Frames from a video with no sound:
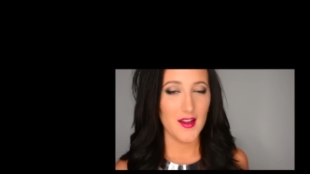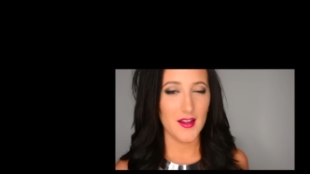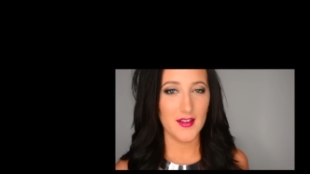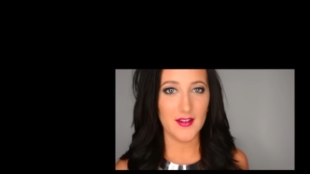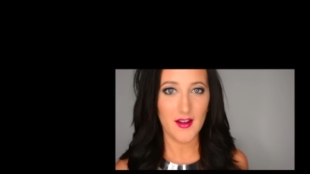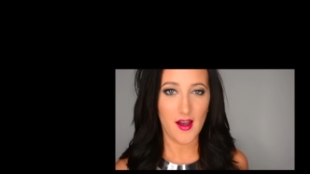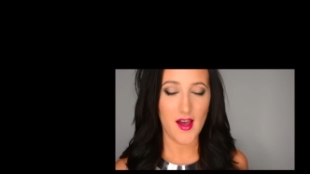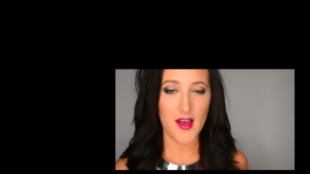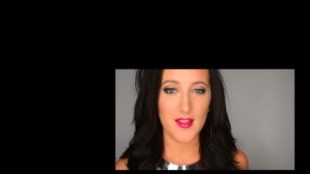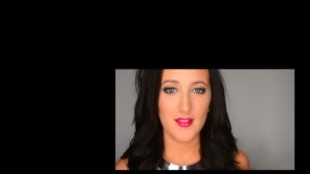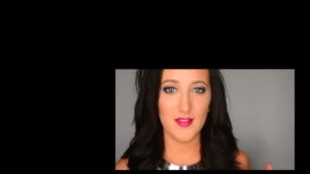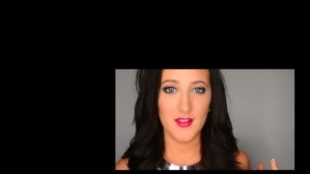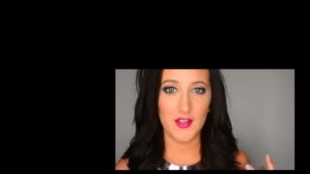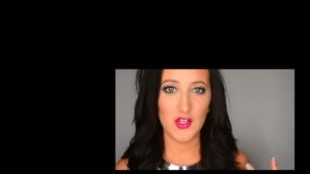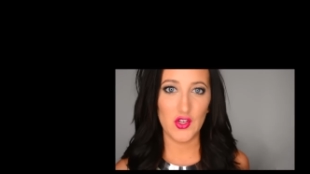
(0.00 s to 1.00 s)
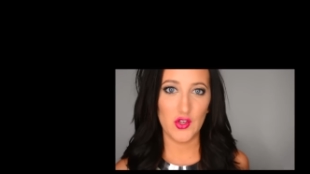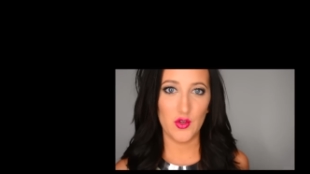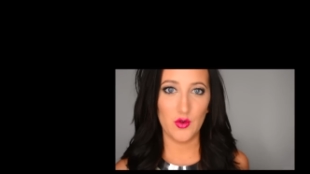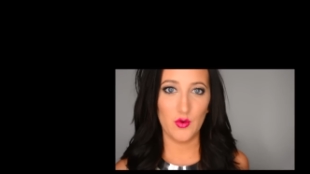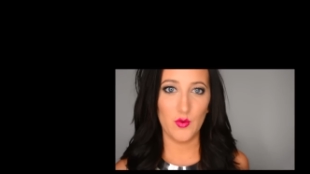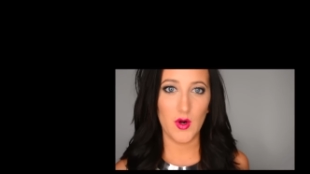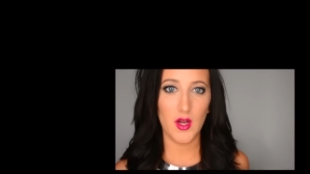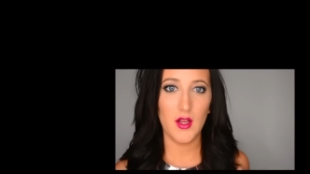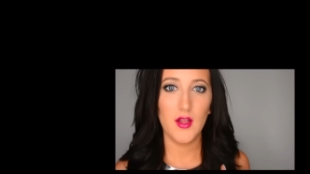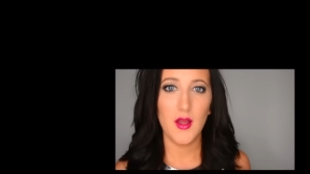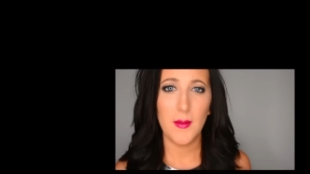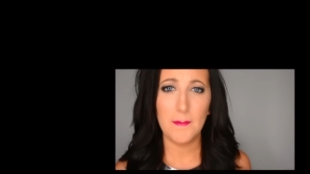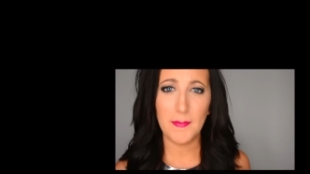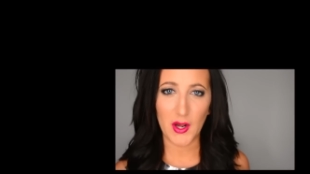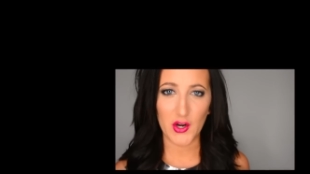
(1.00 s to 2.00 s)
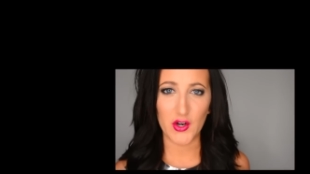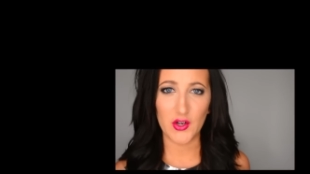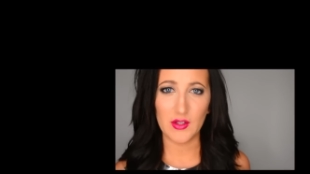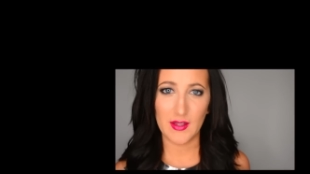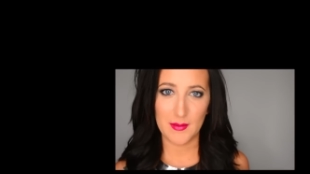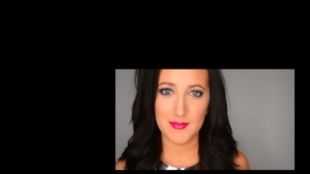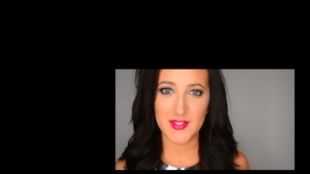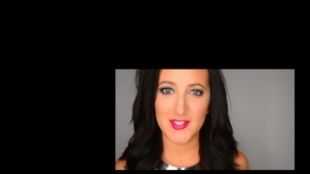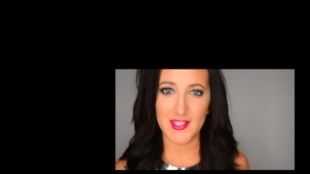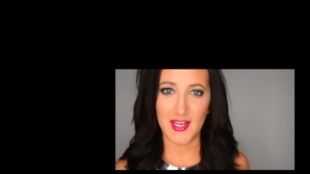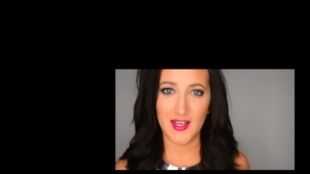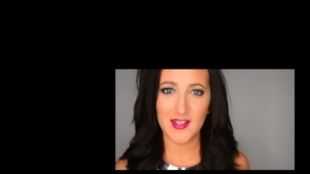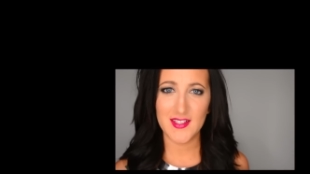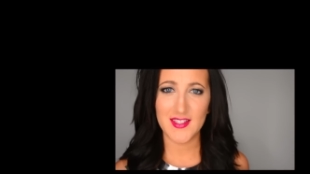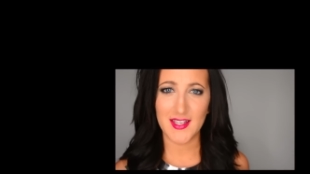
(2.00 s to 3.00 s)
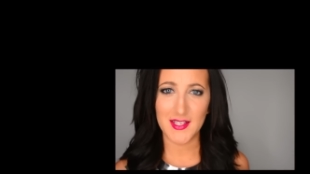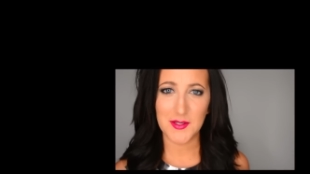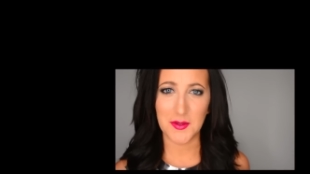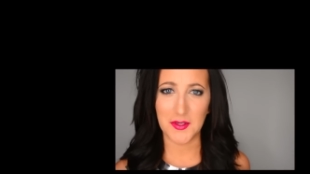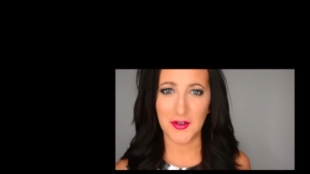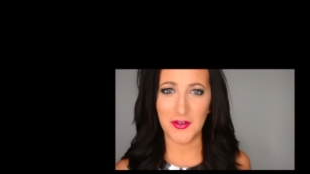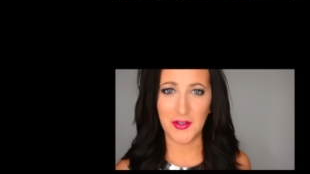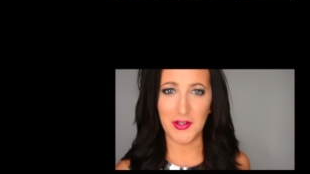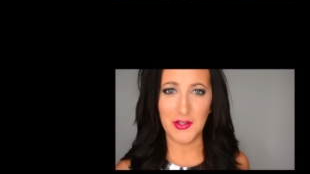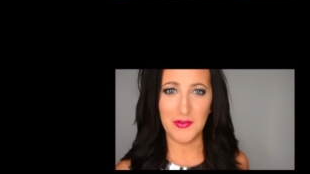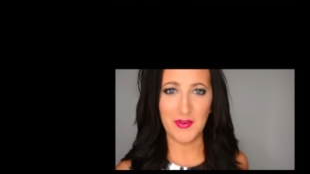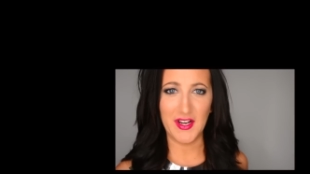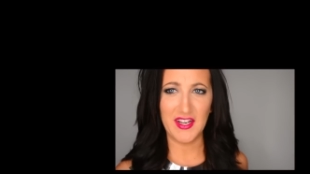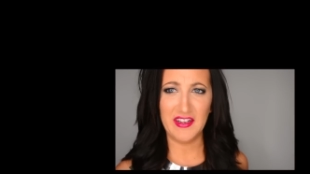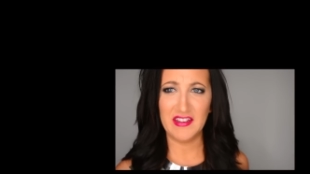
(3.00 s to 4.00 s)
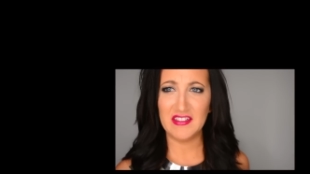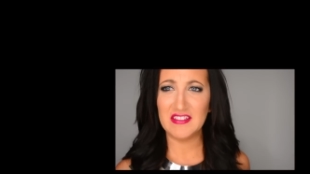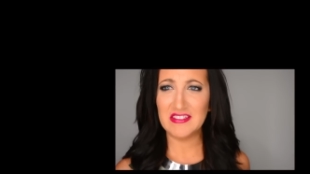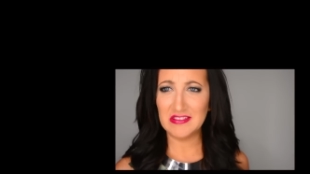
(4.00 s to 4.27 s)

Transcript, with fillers: and got the new butter lipsticks. That's what they're called, right?